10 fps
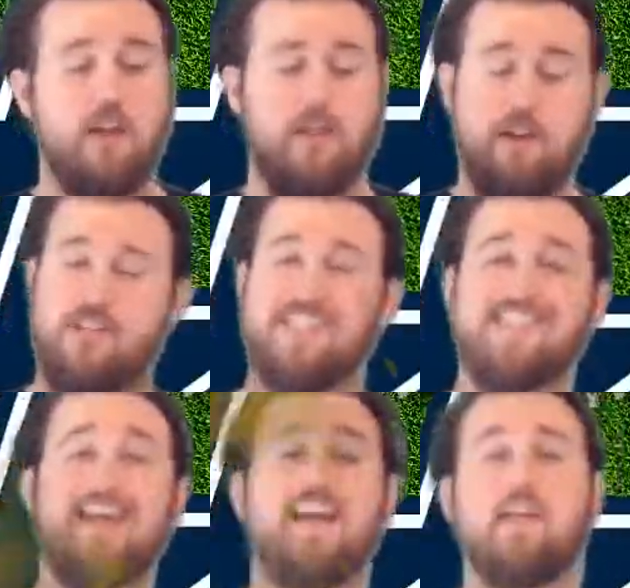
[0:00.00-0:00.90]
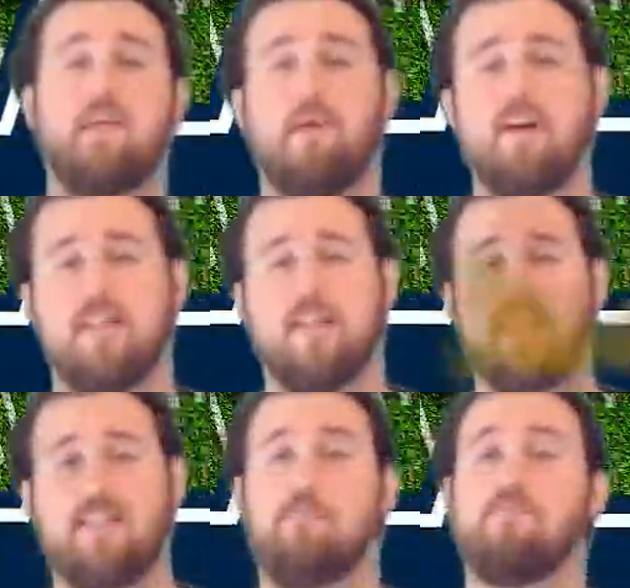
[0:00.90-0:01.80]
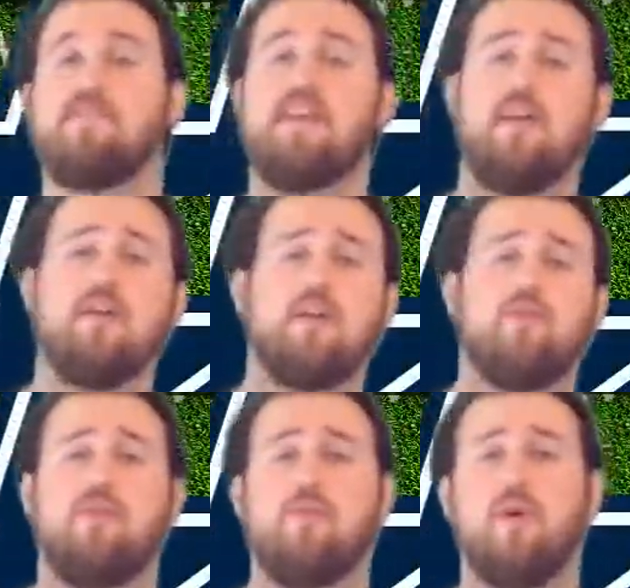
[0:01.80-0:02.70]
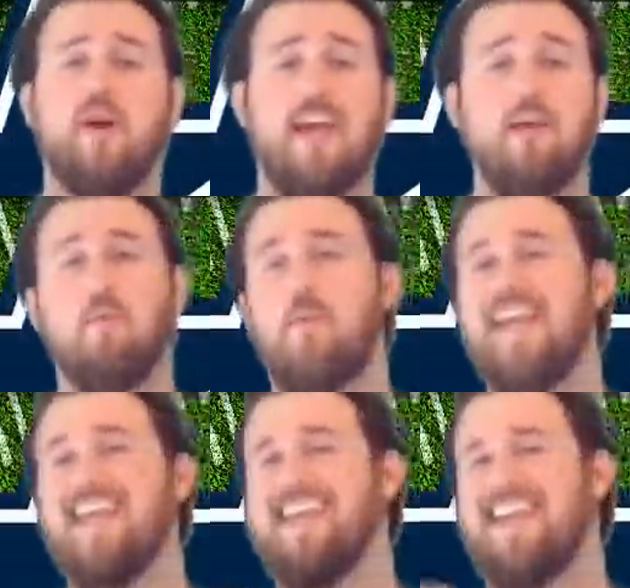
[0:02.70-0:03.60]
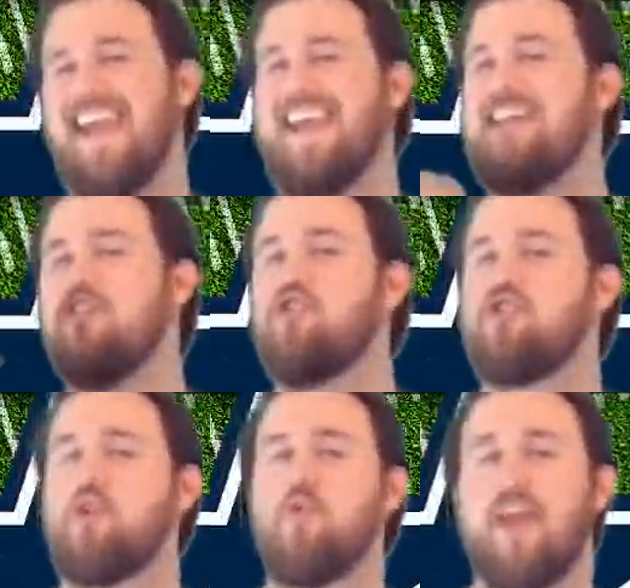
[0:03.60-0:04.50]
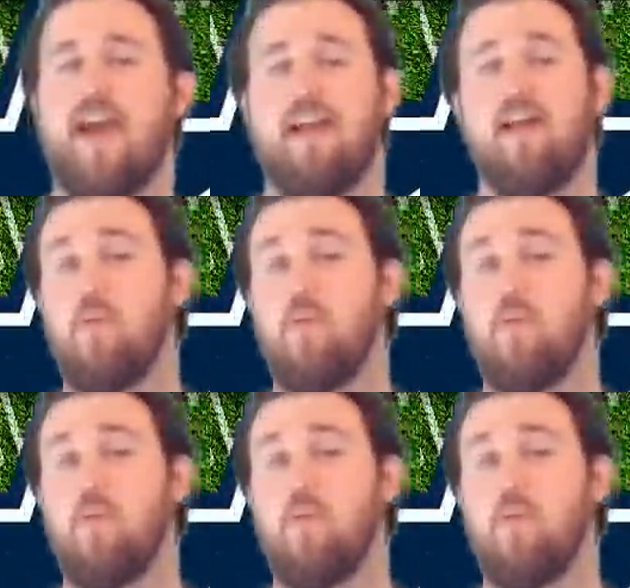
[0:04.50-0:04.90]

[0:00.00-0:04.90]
they're just stacking the box against him, daring you to throw it, and we can't do that.